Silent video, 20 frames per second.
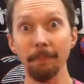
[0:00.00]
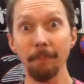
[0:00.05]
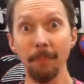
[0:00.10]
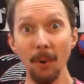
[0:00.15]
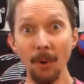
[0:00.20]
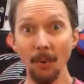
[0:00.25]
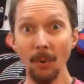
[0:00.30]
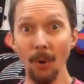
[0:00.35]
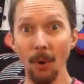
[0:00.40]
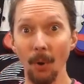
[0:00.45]

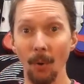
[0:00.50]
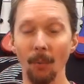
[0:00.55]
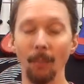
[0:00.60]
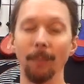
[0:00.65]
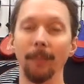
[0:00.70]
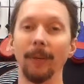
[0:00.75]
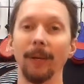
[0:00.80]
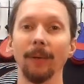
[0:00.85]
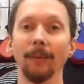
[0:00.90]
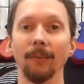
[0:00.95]
Buno,
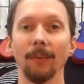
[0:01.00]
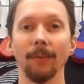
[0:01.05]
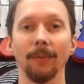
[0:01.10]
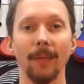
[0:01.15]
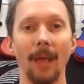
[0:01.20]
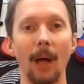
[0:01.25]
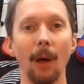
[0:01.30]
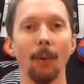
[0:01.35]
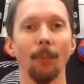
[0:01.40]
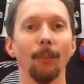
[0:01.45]
because it's
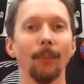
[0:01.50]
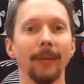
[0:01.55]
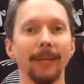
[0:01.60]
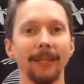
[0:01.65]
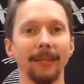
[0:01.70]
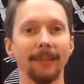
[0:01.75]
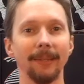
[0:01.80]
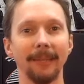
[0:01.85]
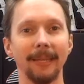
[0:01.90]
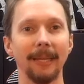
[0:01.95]
Halloween
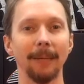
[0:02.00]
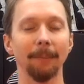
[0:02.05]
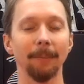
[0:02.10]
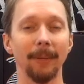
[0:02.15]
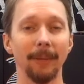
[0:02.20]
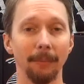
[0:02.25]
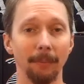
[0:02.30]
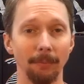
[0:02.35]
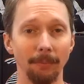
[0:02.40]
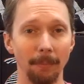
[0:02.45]
themed
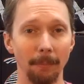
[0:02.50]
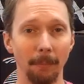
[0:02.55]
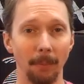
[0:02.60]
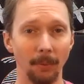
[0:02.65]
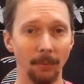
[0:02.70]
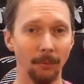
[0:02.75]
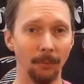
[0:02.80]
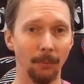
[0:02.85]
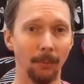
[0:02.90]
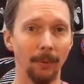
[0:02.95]
with a
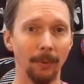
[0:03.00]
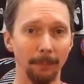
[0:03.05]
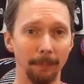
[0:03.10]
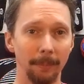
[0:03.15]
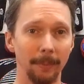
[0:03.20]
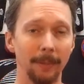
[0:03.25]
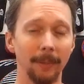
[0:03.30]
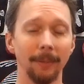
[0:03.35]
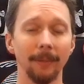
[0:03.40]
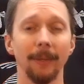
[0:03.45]
martial art
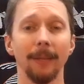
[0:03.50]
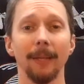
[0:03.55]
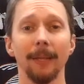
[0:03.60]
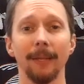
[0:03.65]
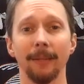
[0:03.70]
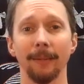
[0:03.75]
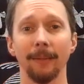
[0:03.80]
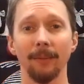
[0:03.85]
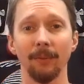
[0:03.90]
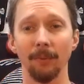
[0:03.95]
event.
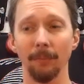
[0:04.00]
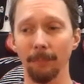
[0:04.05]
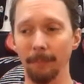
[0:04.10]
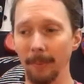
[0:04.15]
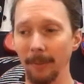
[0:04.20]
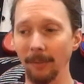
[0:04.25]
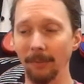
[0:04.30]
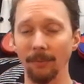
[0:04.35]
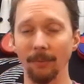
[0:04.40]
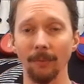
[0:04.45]
This is
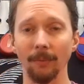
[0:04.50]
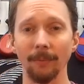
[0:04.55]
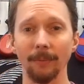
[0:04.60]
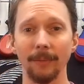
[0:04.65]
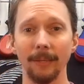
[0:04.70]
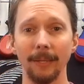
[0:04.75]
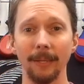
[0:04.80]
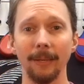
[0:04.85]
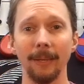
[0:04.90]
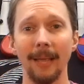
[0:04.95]
based on
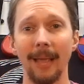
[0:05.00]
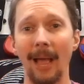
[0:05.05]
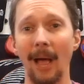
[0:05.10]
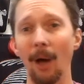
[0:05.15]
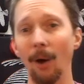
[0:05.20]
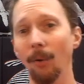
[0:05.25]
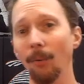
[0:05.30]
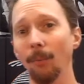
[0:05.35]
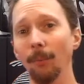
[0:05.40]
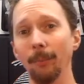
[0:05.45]
the
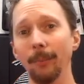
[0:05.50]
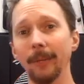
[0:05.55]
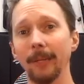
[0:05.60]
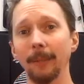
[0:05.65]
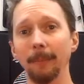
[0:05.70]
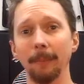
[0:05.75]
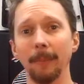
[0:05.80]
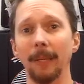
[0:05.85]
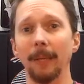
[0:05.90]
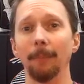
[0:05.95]

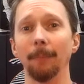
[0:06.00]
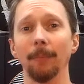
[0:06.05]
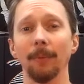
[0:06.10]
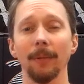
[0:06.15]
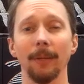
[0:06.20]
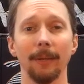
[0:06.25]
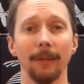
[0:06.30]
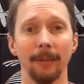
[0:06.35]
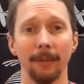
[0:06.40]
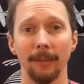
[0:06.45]
Halloween memes
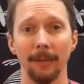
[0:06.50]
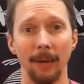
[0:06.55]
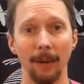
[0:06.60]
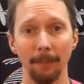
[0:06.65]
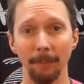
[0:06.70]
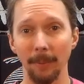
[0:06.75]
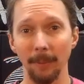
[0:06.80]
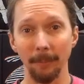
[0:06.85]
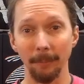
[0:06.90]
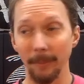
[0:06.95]
that I've
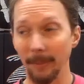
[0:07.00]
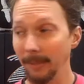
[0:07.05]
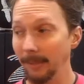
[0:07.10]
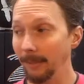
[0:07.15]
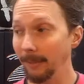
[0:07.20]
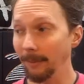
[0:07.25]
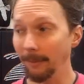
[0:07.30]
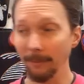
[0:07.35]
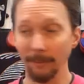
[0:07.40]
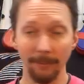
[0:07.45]
been
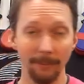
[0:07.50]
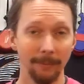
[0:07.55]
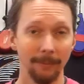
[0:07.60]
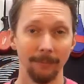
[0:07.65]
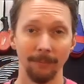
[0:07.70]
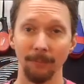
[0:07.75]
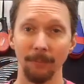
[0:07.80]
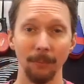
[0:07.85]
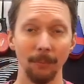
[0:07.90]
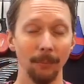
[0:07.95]
making
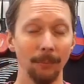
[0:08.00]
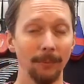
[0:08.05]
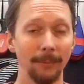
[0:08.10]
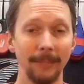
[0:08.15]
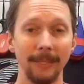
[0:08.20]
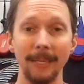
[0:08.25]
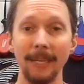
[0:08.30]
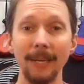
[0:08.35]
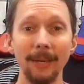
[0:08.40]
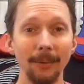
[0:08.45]
for
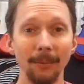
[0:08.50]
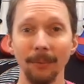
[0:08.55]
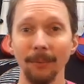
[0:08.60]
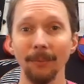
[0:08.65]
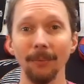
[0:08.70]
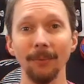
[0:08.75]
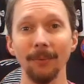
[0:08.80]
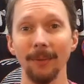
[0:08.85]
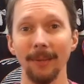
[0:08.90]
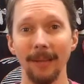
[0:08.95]

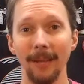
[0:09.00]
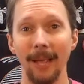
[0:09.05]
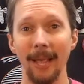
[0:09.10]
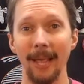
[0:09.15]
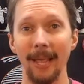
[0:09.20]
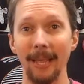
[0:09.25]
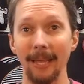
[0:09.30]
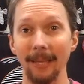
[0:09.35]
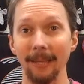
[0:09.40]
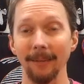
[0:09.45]
years,
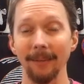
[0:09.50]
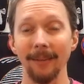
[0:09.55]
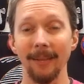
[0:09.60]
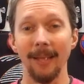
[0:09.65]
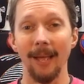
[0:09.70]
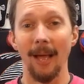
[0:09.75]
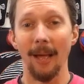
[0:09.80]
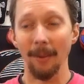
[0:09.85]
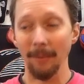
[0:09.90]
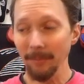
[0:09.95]
and it's
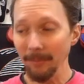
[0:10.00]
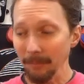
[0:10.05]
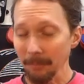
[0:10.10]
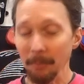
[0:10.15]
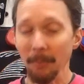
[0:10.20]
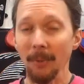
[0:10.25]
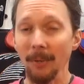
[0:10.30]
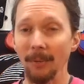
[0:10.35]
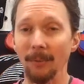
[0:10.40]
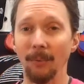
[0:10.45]
a
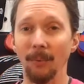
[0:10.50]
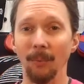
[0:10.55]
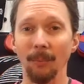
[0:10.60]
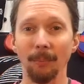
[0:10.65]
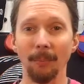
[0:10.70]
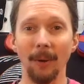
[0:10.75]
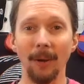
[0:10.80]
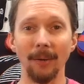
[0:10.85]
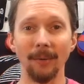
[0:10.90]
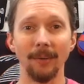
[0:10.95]
pretty cool
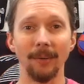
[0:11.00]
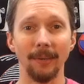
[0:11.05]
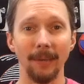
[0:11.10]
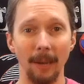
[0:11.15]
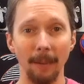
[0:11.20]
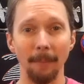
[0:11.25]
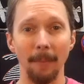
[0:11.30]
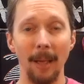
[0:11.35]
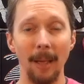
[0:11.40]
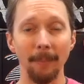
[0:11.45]
project.
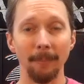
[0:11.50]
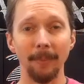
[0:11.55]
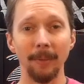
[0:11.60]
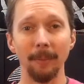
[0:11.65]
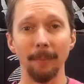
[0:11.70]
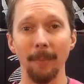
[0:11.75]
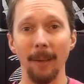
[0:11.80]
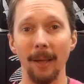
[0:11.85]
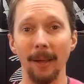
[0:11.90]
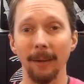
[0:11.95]
I'm happy
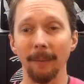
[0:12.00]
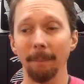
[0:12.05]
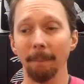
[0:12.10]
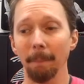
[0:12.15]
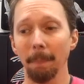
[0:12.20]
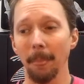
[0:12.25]
about it.